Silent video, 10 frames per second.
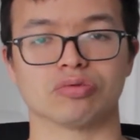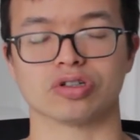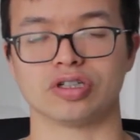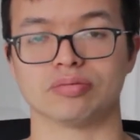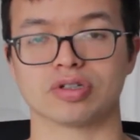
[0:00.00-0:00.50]

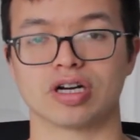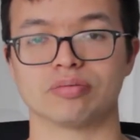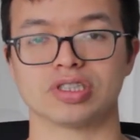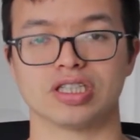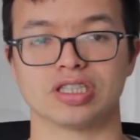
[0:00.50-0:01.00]
worthy of the
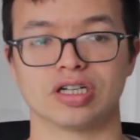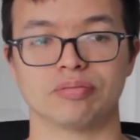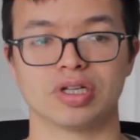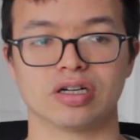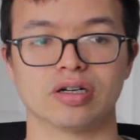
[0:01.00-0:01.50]
conversation
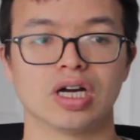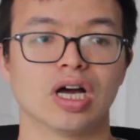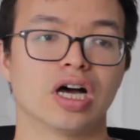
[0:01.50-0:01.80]
up there.